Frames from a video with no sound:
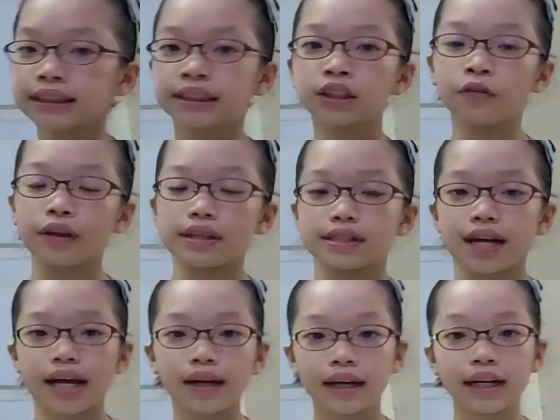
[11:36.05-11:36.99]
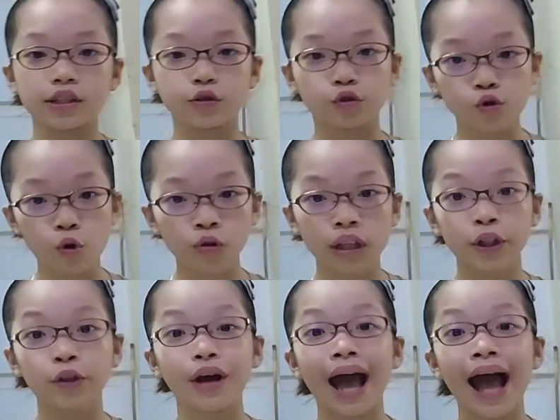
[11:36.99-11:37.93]
So this date is due
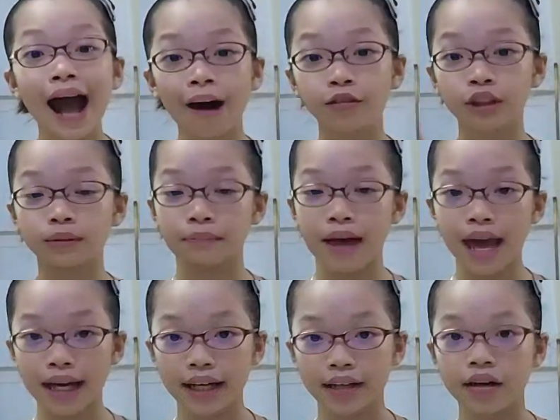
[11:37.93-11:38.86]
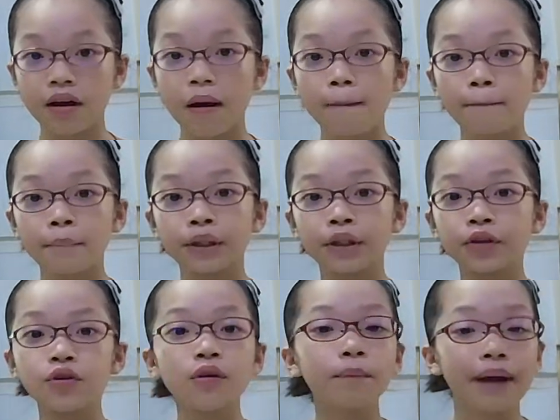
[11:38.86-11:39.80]
that you have to pay, but
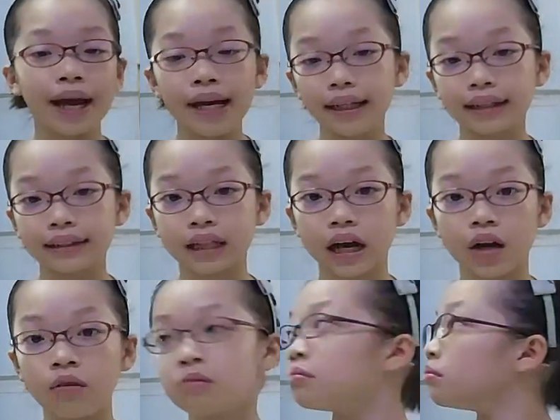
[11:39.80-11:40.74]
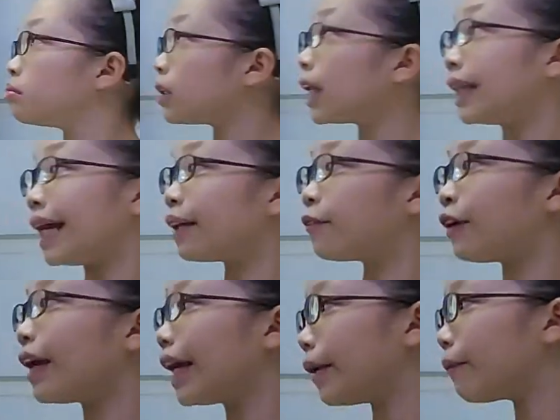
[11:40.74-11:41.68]
you don't pay it, so the late
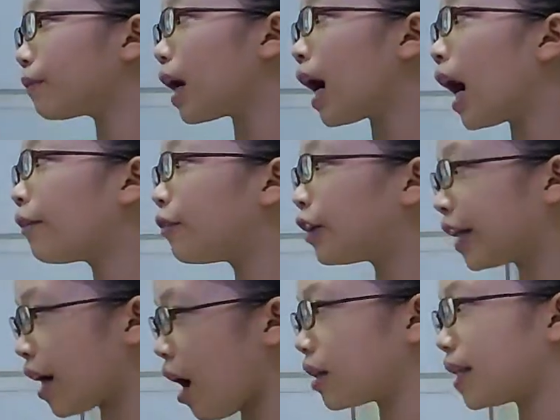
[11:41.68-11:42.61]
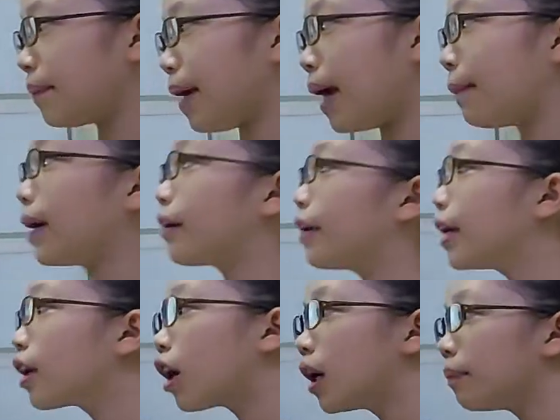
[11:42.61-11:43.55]
fee. I forgot to pay my
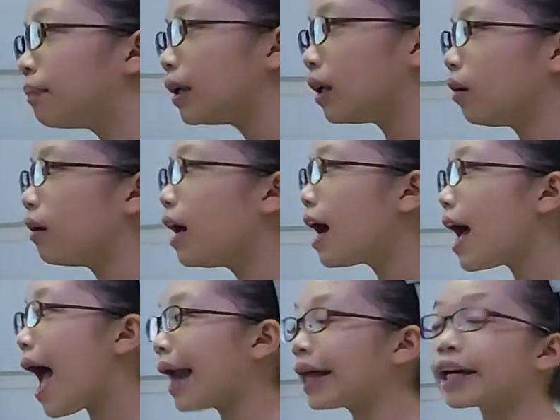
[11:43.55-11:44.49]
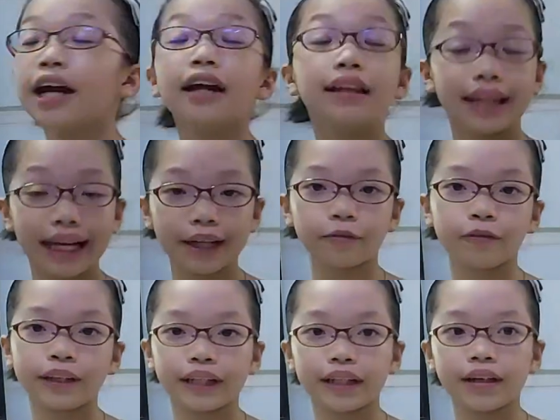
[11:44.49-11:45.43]
credit card bill and I got a late
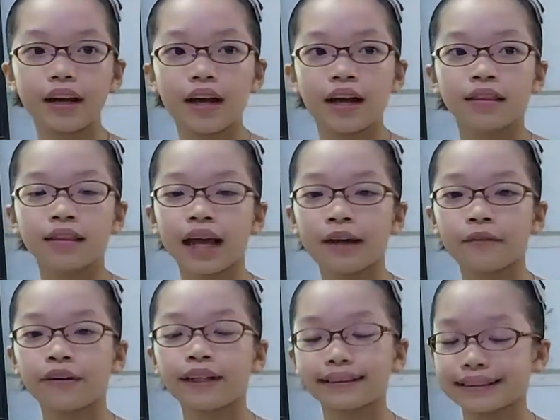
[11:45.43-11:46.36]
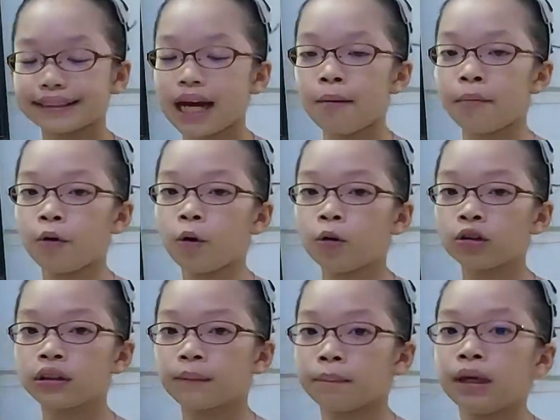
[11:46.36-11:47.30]
fee. Like for
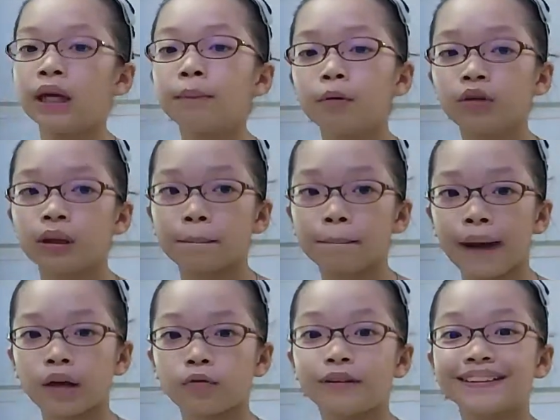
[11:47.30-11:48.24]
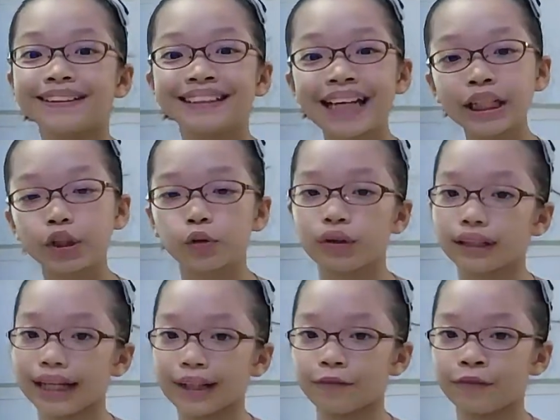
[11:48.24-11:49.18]
example, the people at the bank will send you a
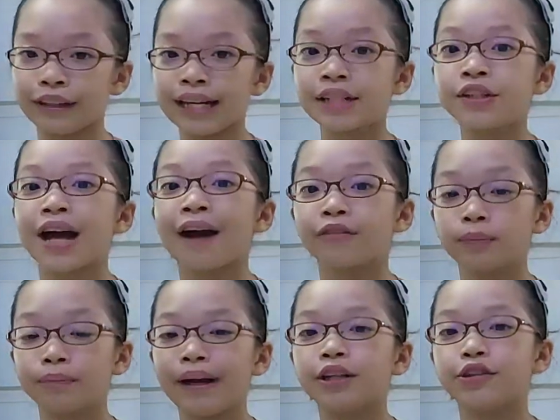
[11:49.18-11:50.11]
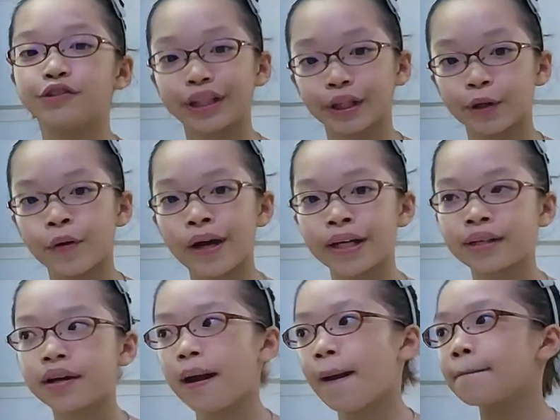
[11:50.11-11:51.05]
late fee and you have to pay it straight away.
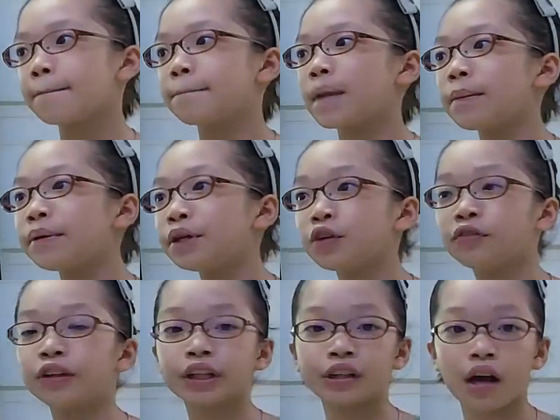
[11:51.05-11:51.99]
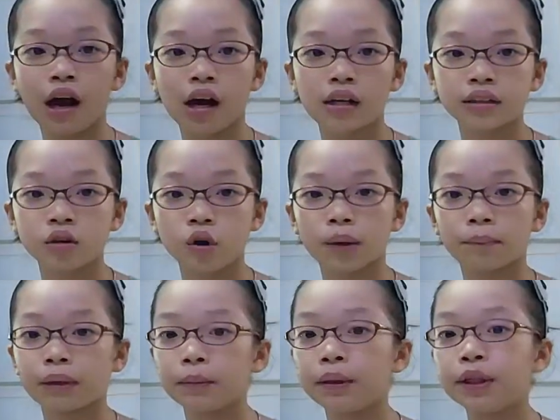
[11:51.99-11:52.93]
Maybe you forgot, or
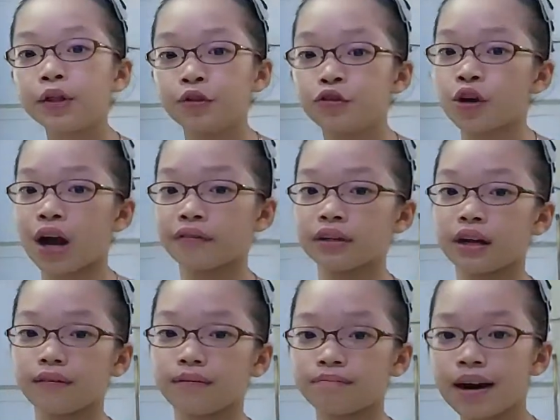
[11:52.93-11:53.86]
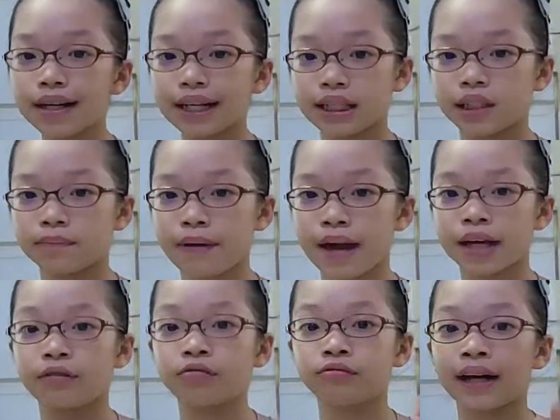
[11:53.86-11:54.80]
maybe you don't have enough money to
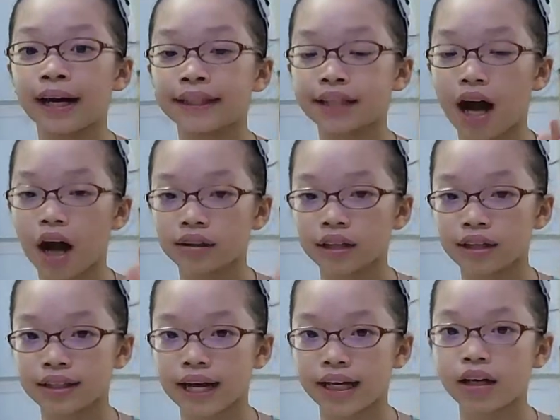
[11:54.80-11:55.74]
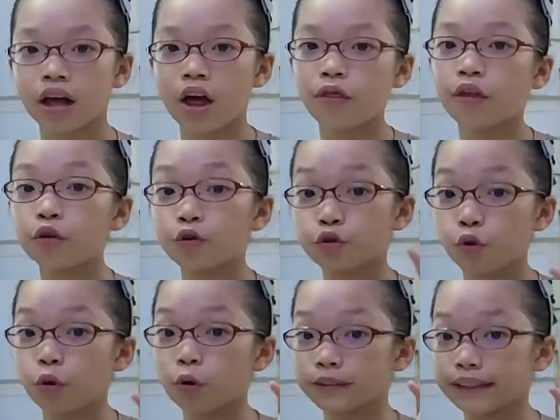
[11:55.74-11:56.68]
pay right on the day, the
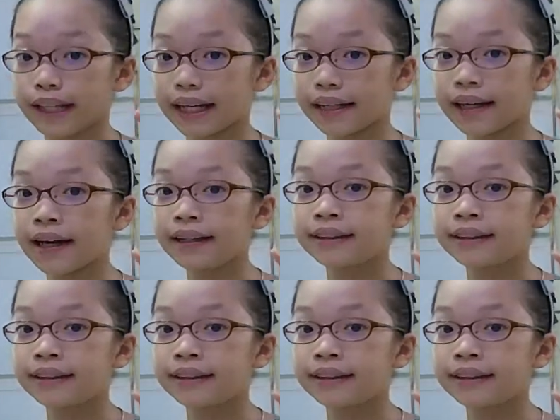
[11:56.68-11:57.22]
due date.